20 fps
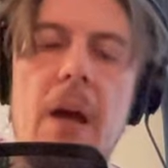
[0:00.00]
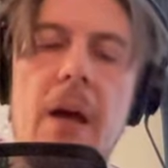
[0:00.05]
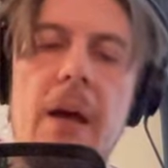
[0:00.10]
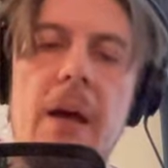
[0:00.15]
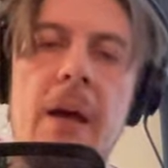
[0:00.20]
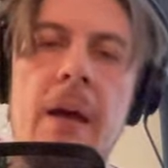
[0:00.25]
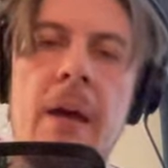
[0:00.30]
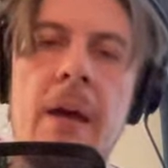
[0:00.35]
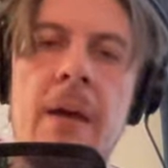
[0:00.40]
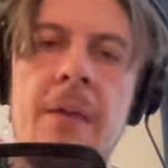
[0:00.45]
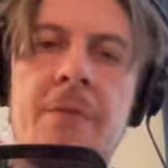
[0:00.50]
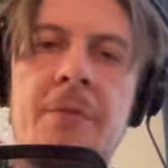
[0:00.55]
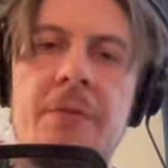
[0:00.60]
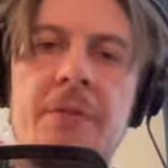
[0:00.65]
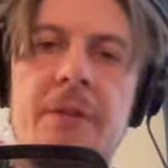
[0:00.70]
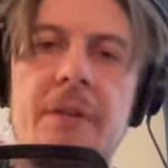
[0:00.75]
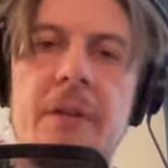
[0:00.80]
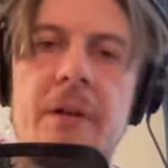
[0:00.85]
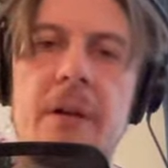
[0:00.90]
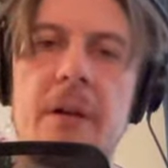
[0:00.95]

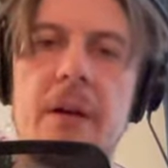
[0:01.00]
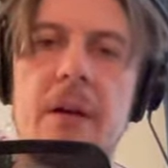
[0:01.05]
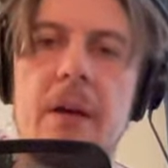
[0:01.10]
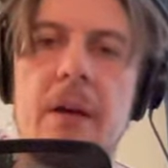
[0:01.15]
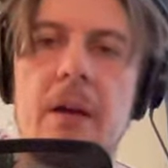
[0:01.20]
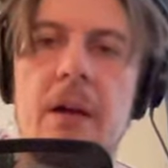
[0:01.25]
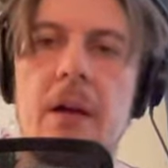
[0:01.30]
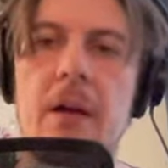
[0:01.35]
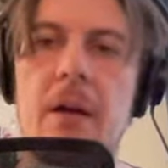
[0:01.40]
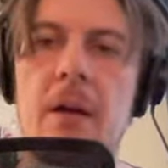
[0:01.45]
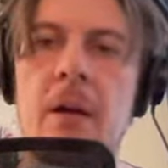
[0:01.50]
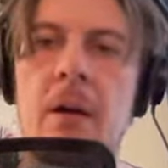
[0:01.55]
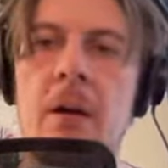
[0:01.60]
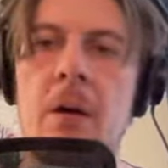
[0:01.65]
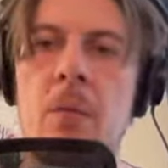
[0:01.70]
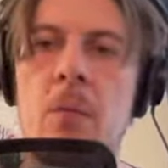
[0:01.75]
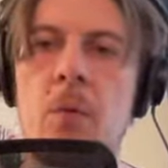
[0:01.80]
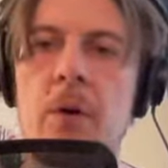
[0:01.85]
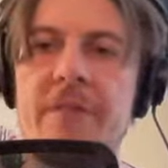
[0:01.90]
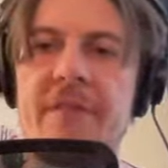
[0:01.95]
And uh,
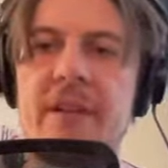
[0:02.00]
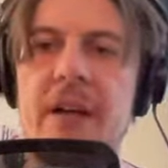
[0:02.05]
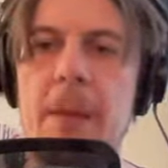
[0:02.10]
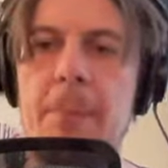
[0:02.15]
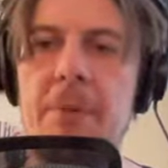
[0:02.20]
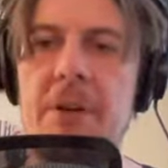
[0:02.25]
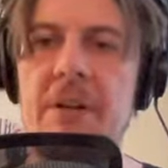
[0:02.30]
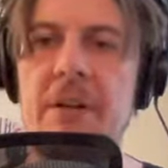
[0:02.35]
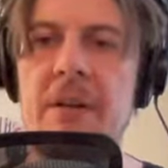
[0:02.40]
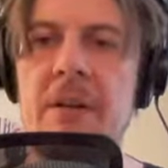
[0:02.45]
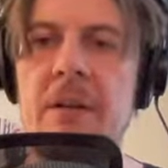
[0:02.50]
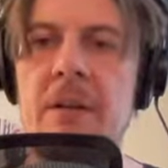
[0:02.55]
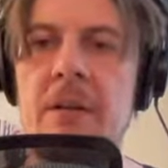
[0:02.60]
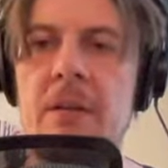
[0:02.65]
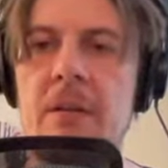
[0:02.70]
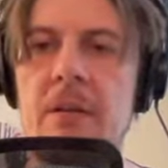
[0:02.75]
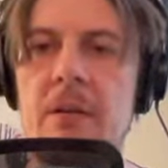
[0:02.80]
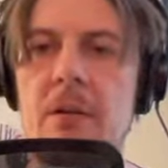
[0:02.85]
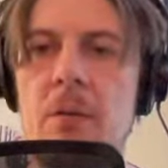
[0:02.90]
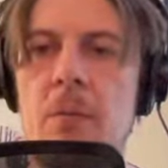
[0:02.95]
what's happening
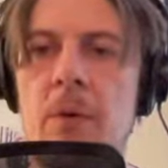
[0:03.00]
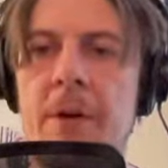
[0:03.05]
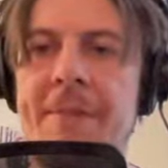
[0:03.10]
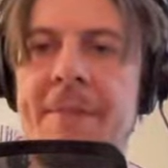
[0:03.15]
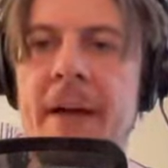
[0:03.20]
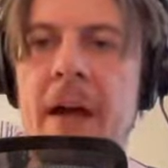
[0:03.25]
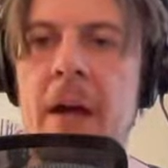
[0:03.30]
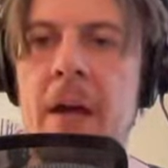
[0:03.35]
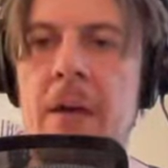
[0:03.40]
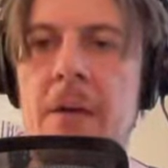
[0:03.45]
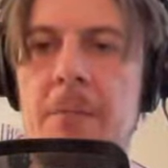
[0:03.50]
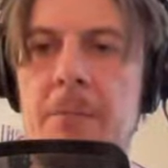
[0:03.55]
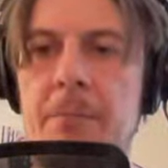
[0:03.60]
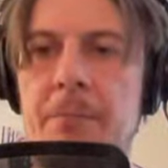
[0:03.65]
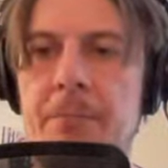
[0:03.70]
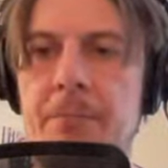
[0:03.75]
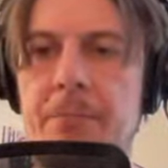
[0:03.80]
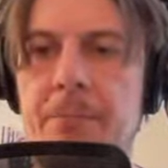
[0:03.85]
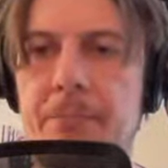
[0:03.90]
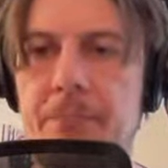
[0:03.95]
when I
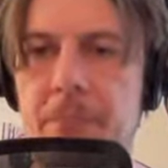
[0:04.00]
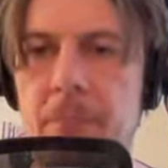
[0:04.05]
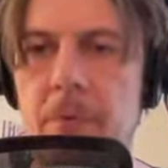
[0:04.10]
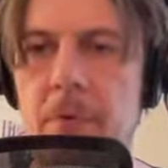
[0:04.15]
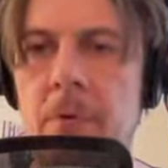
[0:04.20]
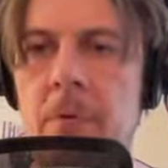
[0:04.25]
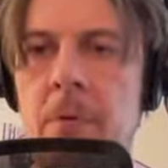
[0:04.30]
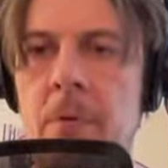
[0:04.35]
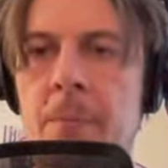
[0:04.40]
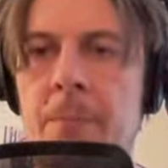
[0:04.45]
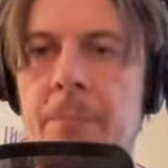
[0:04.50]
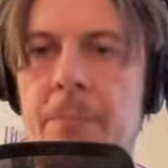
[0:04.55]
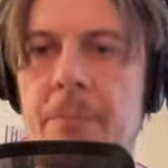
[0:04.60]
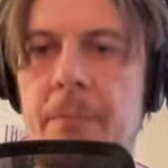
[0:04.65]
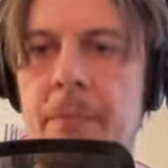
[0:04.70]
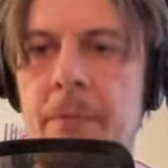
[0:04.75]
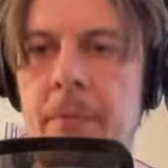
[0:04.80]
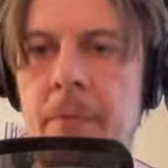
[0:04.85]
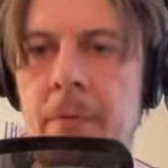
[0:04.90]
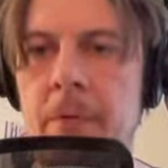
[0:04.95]
uh,
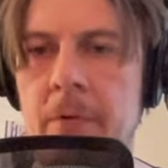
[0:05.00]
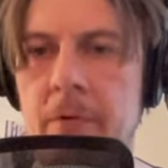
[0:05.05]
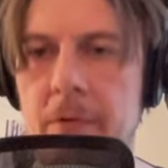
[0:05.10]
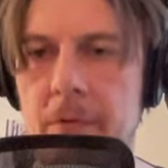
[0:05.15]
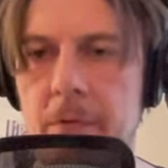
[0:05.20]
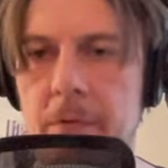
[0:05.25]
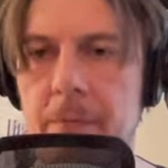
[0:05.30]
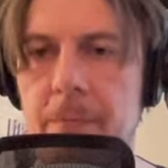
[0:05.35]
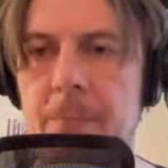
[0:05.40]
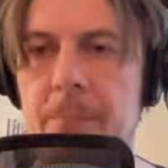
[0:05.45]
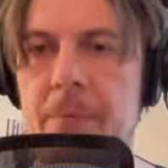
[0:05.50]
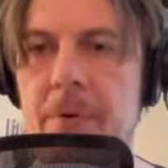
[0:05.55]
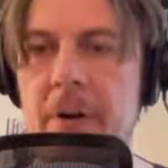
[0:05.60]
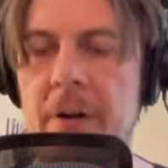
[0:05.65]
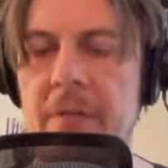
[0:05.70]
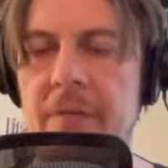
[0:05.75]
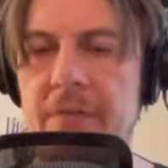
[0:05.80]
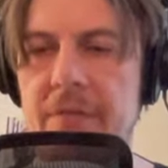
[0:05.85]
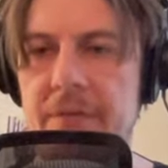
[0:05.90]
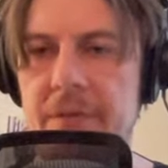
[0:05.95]
uh,
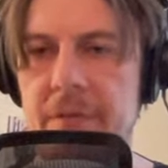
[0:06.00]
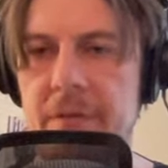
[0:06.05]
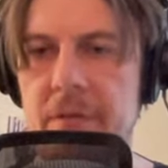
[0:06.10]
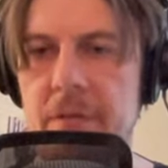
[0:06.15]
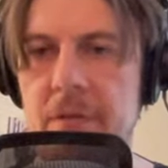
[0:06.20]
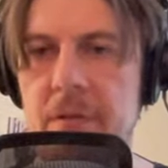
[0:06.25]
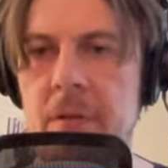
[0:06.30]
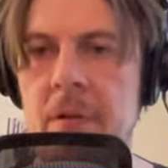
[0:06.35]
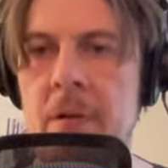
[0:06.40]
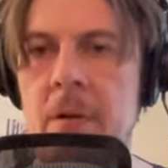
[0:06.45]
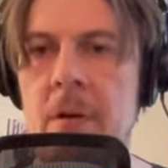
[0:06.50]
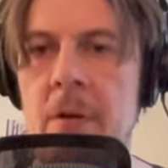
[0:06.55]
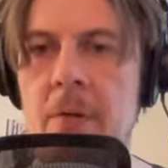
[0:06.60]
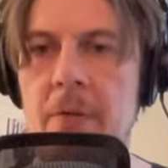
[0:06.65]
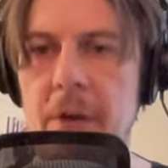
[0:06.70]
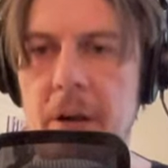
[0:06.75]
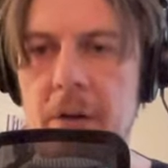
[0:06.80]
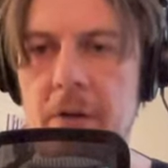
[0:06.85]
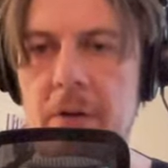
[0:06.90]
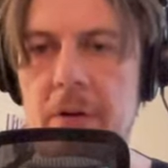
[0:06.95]
press
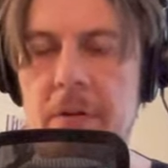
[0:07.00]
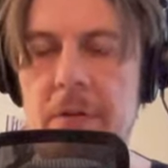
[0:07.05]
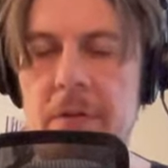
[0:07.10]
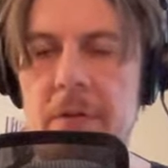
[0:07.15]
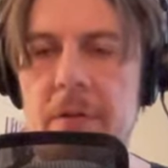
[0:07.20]
record